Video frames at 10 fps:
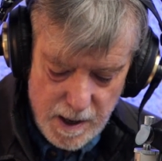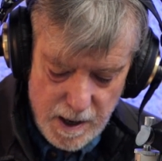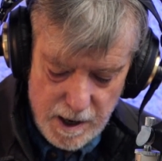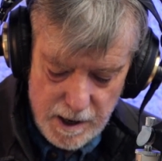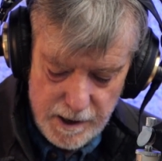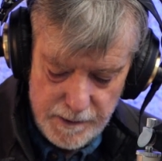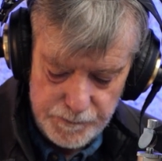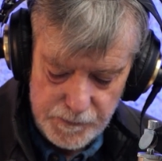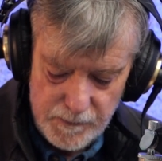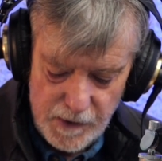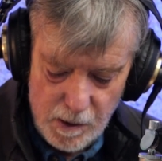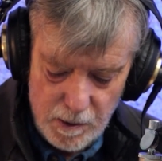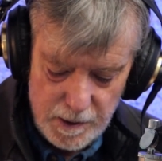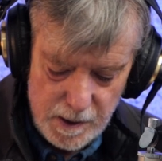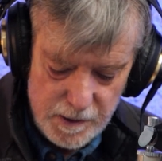
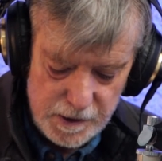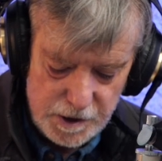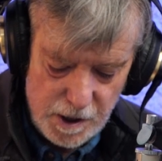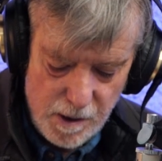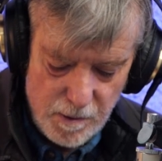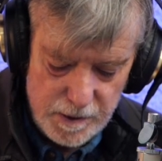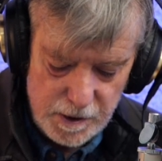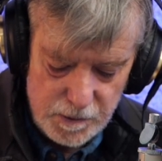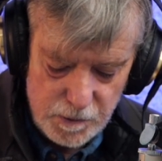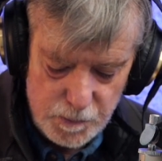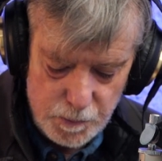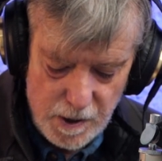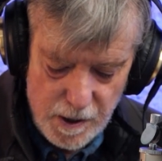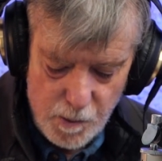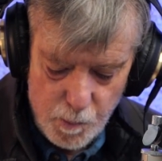earlier this year, and this is
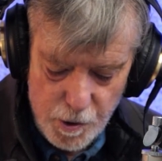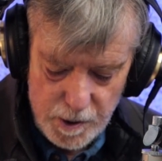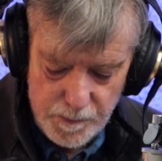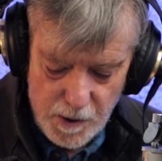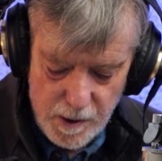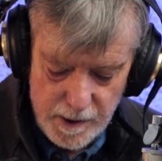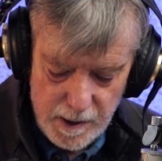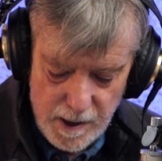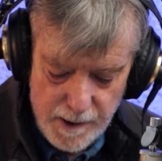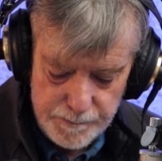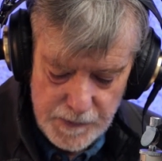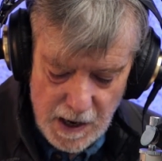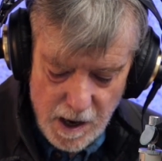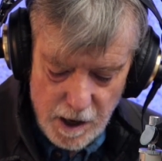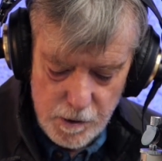work by
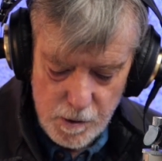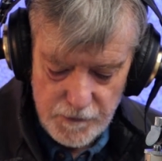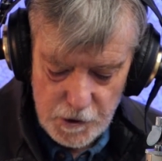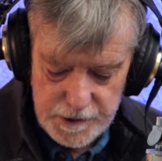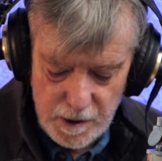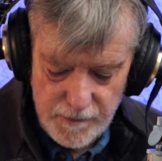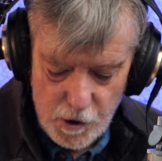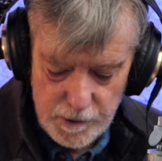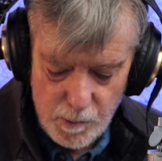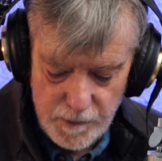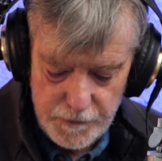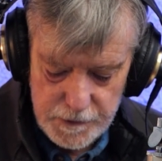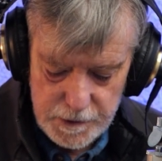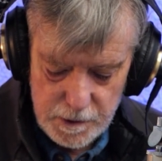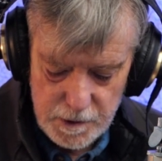a University of Ottawa
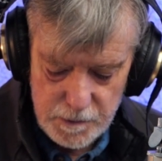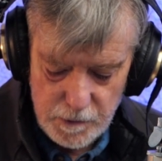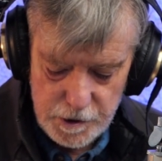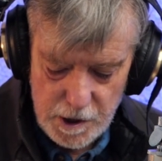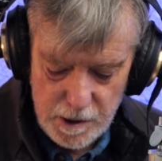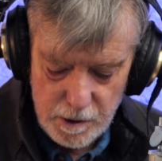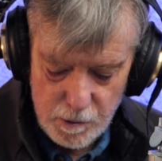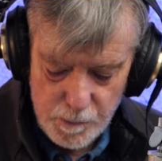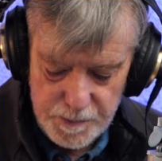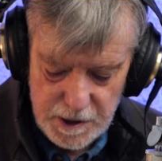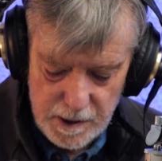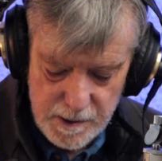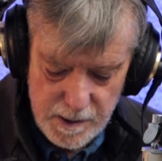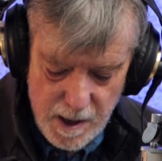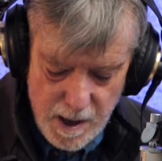physicist, Rajendra Gupta.
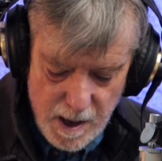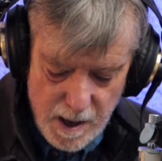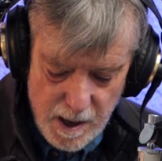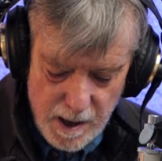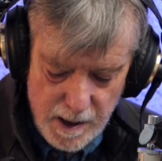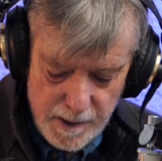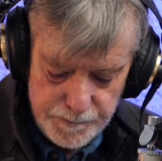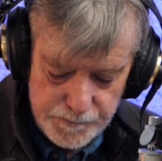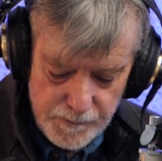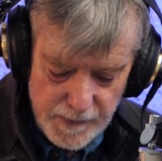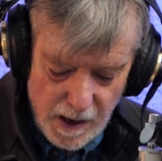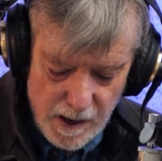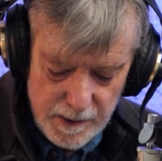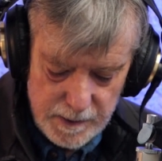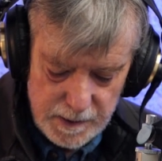
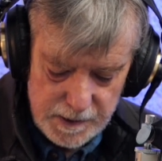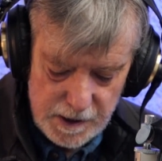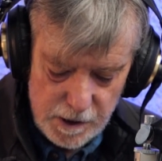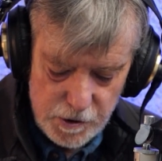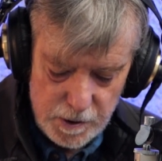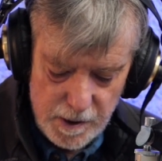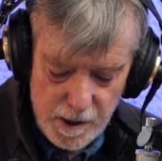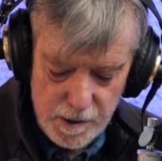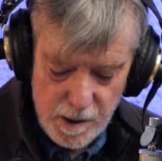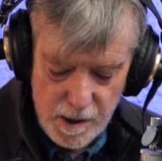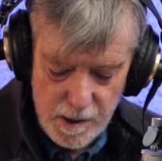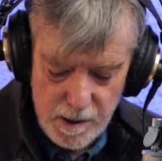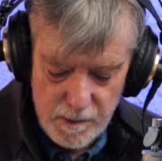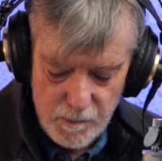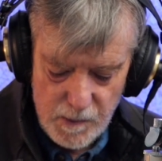And essentially, he